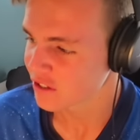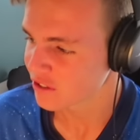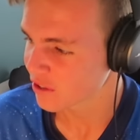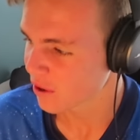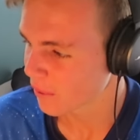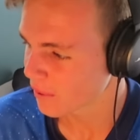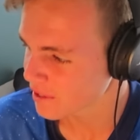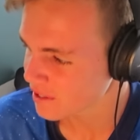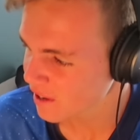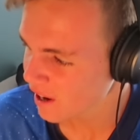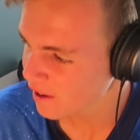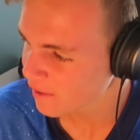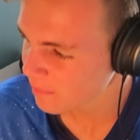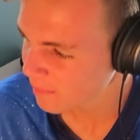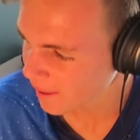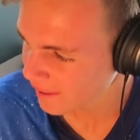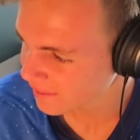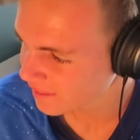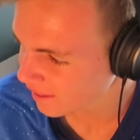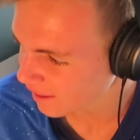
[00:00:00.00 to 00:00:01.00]
So it's kind of
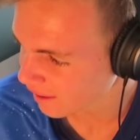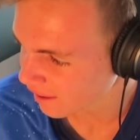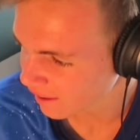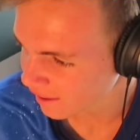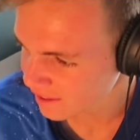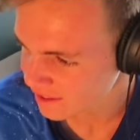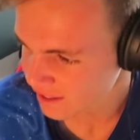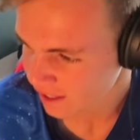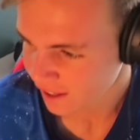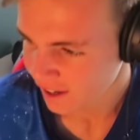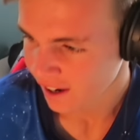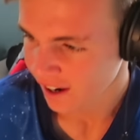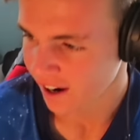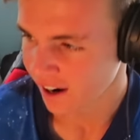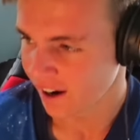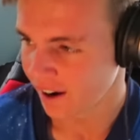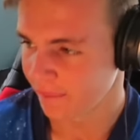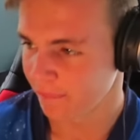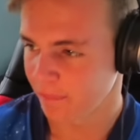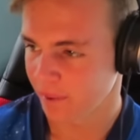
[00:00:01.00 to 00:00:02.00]
a pain in the ass,
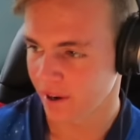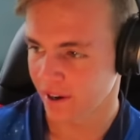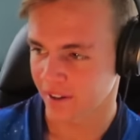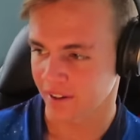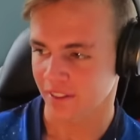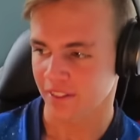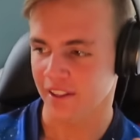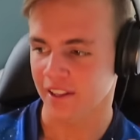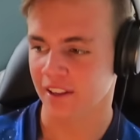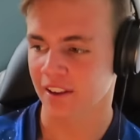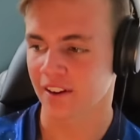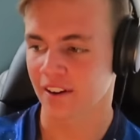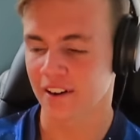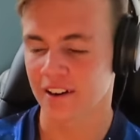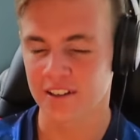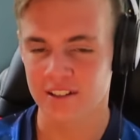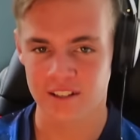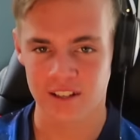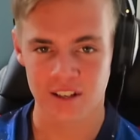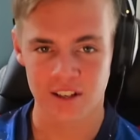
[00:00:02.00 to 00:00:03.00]
but thank you
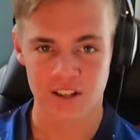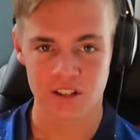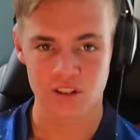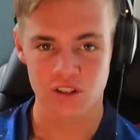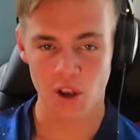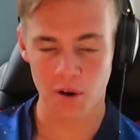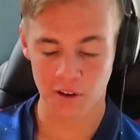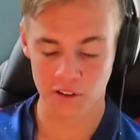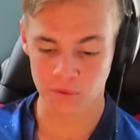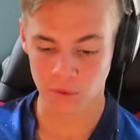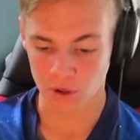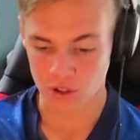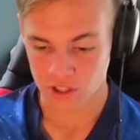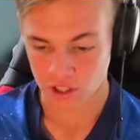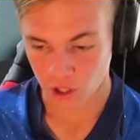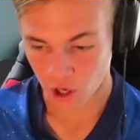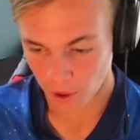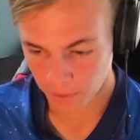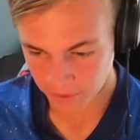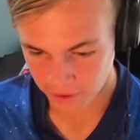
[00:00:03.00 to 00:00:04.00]
guys so much for
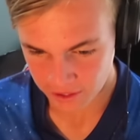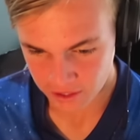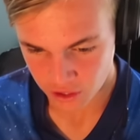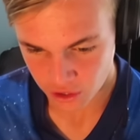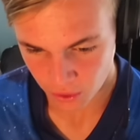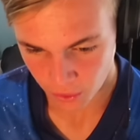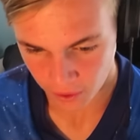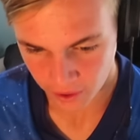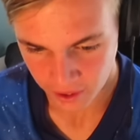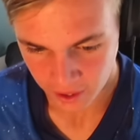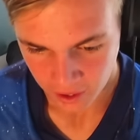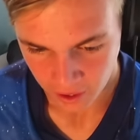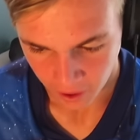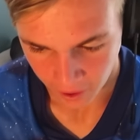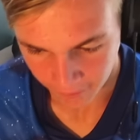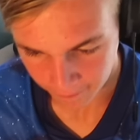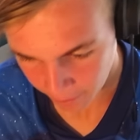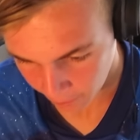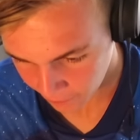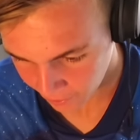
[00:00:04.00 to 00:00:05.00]
watching. I hope you guys enjoyed.
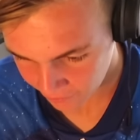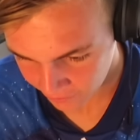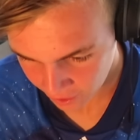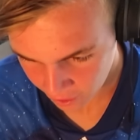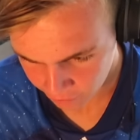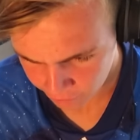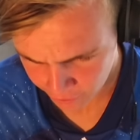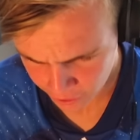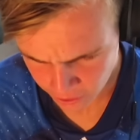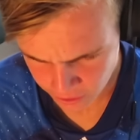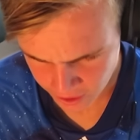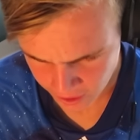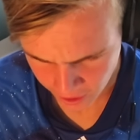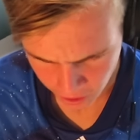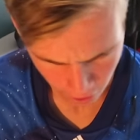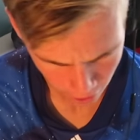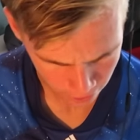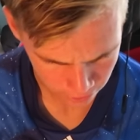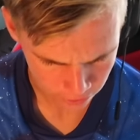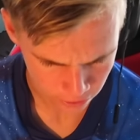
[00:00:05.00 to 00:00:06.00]
I'll probably have another video
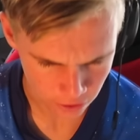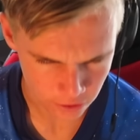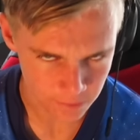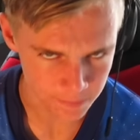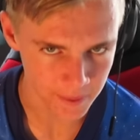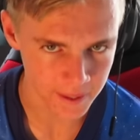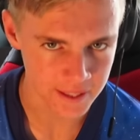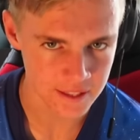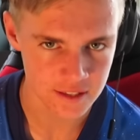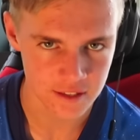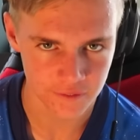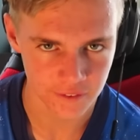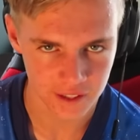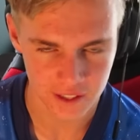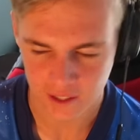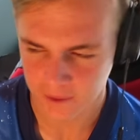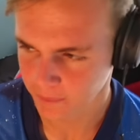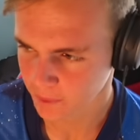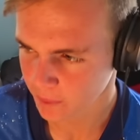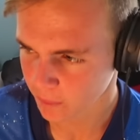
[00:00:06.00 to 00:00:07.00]
today, I don't know, depends if I
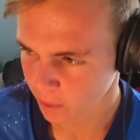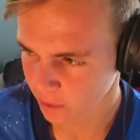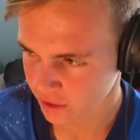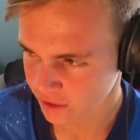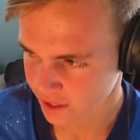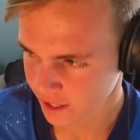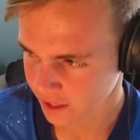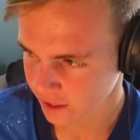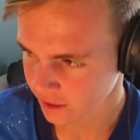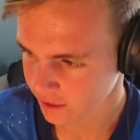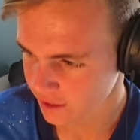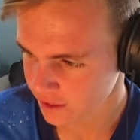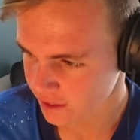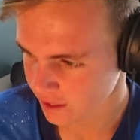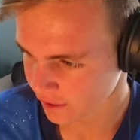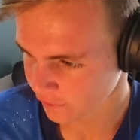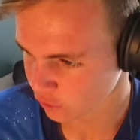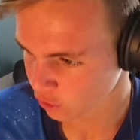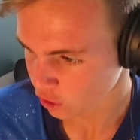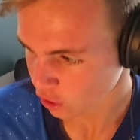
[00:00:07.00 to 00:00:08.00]
can be bothered to edit this,
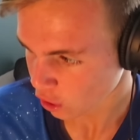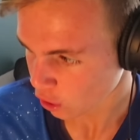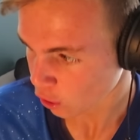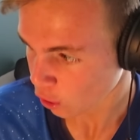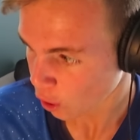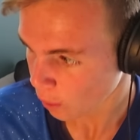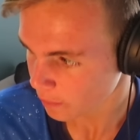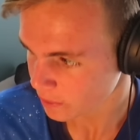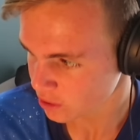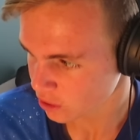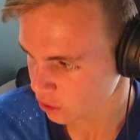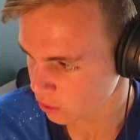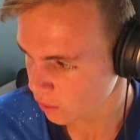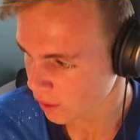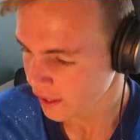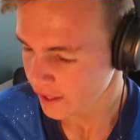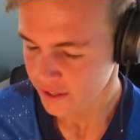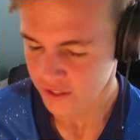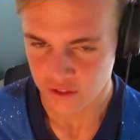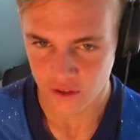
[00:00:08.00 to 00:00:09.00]
and I've got a lot of homework to do.